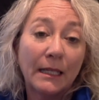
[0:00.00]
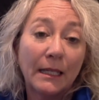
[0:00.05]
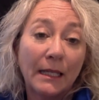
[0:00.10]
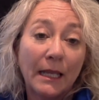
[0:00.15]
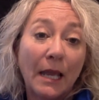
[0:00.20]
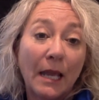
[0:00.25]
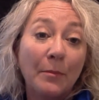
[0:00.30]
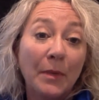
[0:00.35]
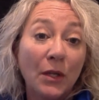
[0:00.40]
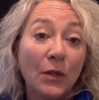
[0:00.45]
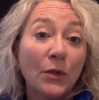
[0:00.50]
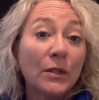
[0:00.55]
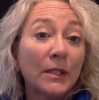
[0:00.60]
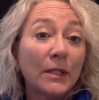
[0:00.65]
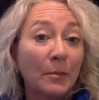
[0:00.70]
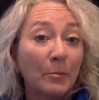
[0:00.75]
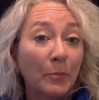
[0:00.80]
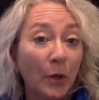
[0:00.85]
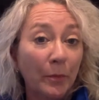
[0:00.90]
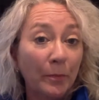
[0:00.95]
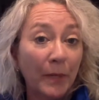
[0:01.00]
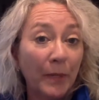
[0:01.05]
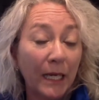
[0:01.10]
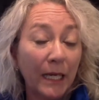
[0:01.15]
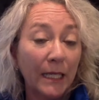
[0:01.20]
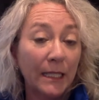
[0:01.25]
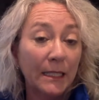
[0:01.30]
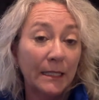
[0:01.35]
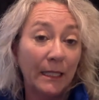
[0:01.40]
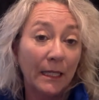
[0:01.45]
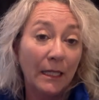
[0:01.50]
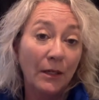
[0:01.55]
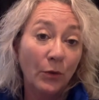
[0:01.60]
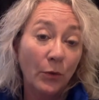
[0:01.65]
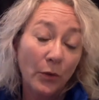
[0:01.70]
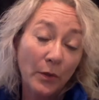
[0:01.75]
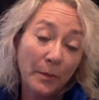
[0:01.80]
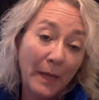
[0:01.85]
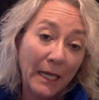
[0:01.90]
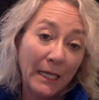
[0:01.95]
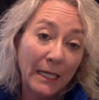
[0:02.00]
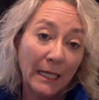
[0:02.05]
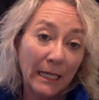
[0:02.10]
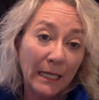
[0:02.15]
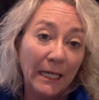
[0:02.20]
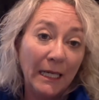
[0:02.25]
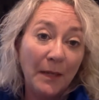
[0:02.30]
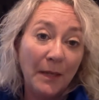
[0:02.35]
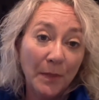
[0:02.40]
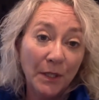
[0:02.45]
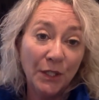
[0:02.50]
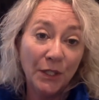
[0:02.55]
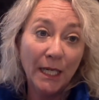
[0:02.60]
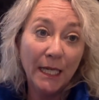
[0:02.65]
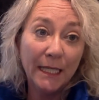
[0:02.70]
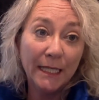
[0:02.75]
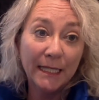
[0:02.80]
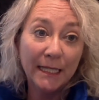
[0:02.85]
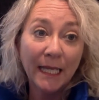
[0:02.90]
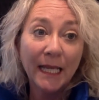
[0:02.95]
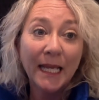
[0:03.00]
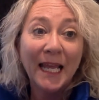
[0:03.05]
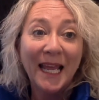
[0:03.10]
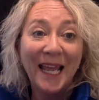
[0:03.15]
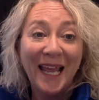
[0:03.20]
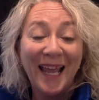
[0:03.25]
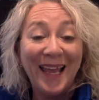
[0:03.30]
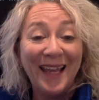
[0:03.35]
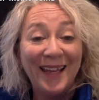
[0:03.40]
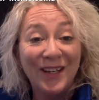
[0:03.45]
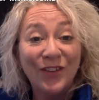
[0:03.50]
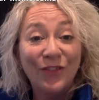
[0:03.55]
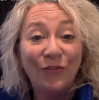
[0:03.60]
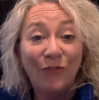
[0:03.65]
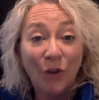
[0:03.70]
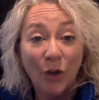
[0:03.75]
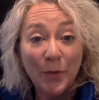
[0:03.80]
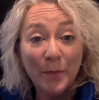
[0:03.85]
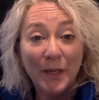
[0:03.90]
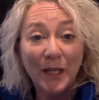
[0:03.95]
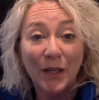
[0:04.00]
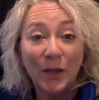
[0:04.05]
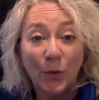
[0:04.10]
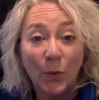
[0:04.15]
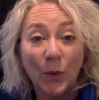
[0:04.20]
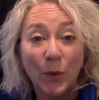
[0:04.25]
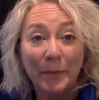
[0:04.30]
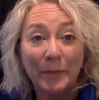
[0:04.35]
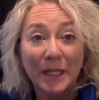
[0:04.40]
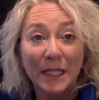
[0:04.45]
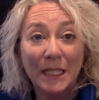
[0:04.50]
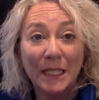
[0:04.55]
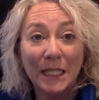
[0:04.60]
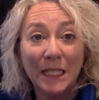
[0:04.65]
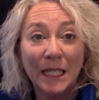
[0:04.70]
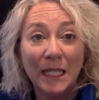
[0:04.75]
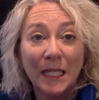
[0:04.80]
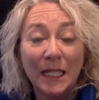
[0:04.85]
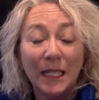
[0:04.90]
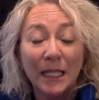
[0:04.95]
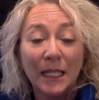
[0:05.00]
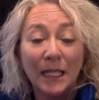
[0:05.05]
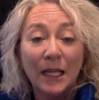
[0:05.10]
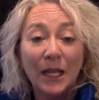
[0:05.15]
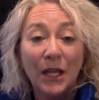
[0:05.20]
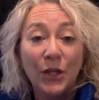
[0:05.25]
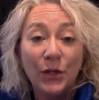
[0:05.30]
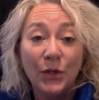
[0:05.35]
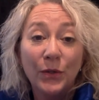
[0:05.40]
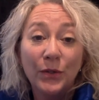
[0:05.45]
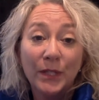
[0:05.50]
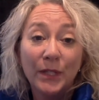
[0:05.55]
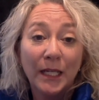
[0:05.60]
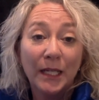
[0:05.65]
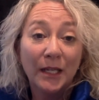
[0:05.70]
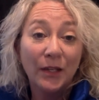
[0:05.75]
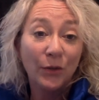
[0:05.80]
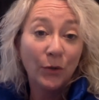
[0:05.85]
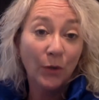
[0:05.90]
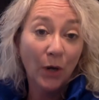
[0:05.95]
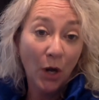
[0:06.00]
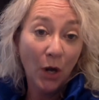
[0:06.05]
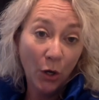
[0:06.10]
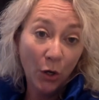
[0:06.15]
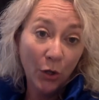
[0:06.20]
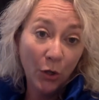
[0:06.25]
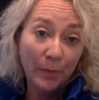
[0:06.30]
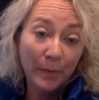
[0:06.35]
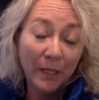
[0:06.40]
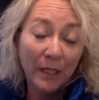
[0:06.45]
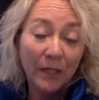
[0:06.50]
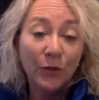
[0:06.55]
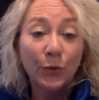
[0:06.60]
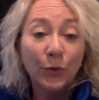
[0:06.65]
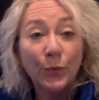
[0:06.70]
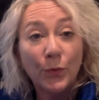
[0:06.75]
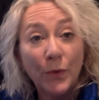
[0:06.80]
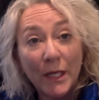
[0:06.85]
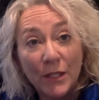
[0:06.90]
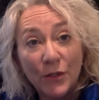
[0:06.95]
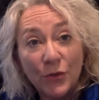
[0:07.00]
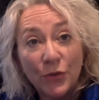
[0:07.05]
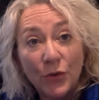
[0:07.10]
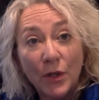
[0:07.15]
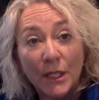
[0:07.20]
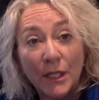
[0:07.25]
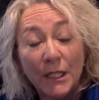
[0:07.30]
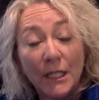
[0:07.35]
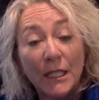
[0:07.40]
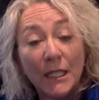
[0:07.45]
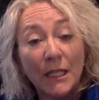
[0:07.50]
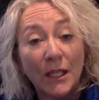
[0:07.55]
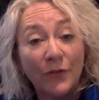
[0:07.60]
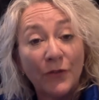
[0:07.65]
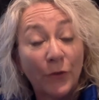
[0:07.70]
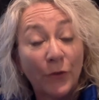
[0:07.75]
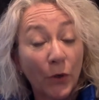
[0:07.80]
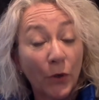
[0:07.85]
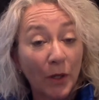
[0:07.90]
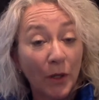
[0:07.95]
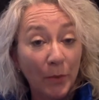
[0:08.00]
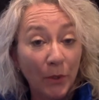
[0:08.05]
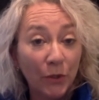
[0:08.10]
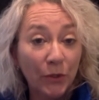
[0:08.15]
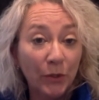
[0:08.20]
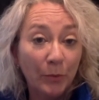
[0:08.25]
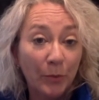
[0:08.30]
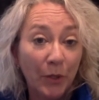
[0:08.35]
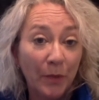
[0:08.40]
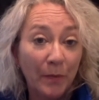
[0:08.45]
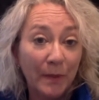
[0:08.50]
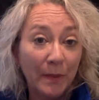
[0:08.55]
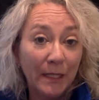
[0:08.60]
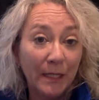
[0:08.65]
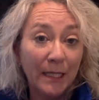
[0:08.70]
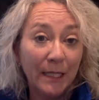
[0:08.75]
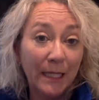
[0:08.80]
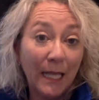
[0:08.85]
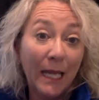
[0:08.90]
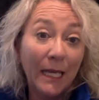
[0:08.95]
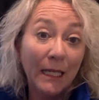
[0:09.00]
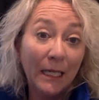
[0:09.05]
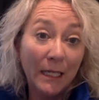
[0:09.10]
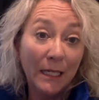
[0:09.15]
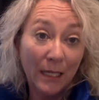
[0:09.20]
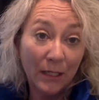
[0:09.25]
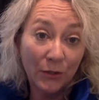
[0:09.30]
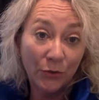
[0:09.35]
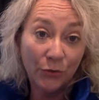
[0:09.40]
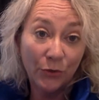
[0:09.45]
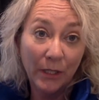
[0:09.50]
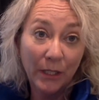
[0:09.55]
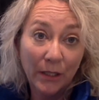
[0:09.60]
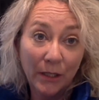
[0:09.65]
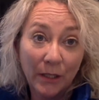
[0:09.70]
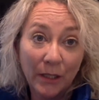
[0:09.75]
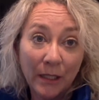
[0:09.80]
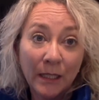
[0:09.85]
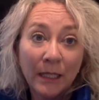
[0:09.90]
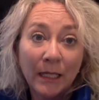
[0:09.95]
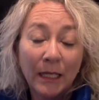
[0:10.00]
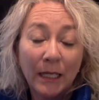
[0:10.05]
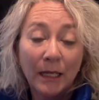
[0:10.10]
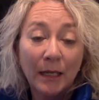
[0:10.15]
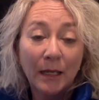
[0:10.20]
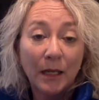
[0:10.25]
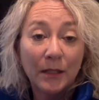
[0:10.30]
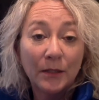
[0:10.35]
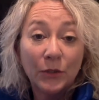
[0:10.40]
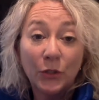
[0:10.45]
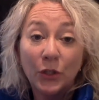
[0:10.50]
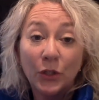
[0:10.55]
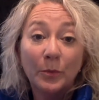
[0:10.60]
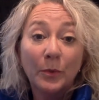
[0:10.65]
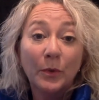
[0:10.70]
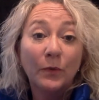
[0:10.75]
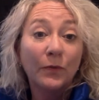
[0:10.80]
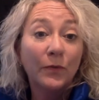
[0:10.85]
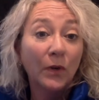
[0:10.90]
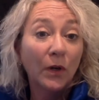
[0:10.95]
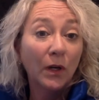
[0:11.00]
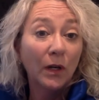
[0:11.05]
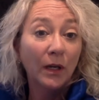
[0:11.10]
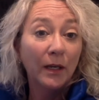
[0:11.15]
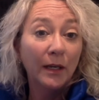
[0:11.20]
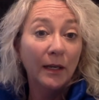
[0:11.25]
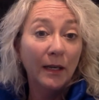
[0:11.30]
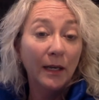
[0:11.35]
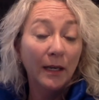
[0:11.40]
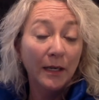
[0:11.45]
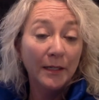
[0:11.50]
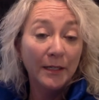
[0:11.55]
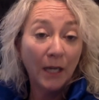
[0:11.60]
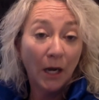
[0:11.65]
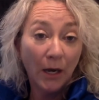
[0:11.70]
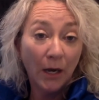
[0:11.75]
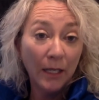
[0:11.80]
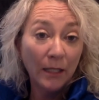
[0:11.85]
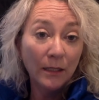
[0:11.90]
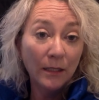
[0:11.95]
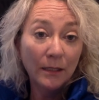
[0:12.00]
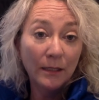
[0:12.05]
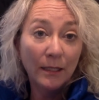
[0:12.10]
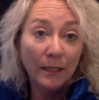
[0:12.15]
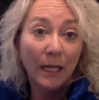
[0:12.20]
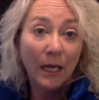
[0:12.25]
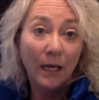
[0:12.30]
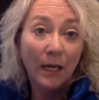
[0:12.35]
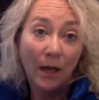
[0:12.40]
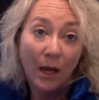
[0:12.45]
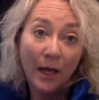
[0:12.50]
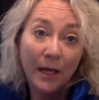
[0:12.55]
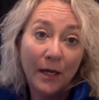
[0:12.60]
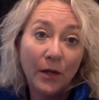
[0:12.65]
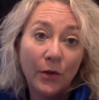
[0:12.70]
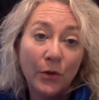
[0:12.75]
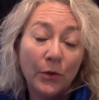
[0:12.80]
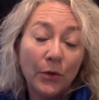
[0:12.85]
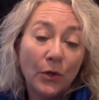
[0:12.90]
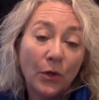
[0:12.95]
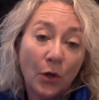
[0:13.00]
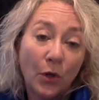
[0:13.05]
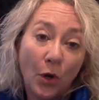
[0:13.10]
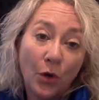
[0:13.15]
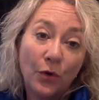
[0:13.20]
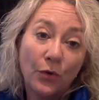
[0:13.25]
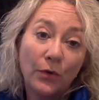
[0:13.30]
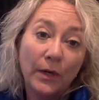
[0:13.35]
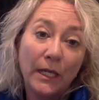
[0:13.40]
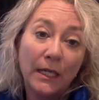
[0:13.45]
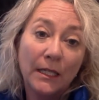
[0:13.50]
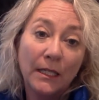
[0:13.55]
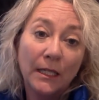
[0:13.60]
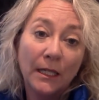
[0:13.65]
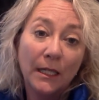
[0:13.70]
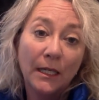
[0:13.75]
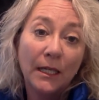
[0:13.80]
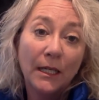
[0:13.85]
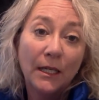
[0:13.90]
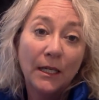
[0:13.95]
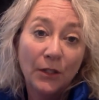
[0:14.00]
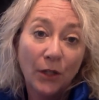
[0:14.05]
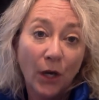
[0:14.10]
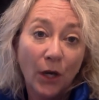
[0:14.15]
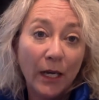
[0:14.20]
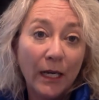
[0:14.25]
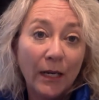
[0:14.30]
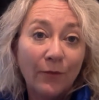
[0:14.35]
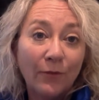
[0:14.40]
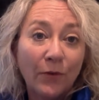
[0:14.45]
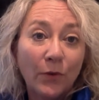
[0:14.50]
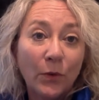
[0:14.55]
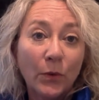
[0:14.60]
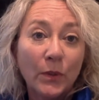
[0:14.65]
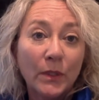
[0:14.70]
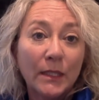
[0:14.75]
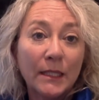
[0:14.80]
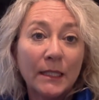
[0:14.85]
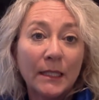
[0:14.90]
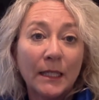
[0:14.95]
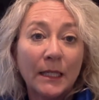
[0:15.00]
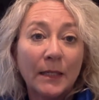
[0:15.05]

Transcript: can be used in mop buckets and automatic cleaning machines and in foaming equipment. Use it in your home, in your restaurant, for commercial purposes and industrial. Suitable for tiles, lino, concrete, dining floors,